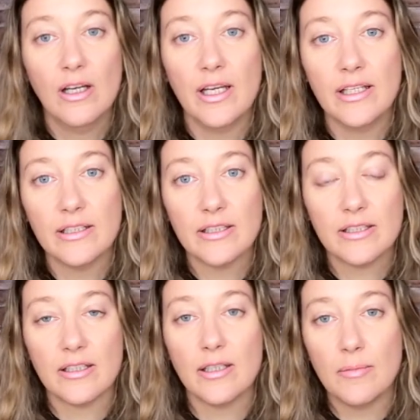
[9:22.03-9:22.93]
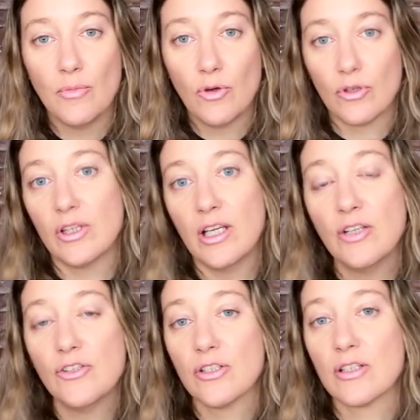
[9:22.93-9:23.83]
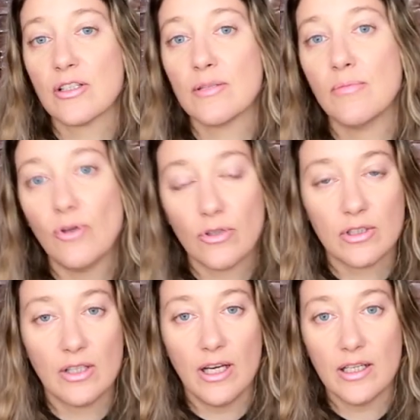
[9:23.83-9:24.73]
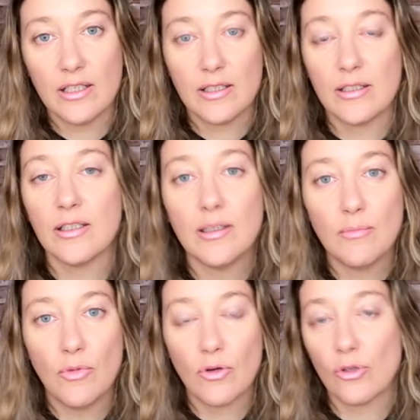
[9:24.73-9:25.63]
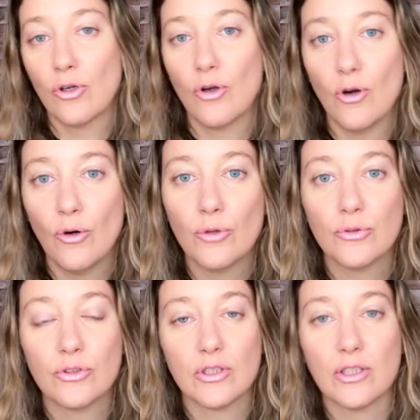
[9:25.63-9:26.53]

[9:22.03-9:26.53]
And uh, more dangerous, more dark, more cold.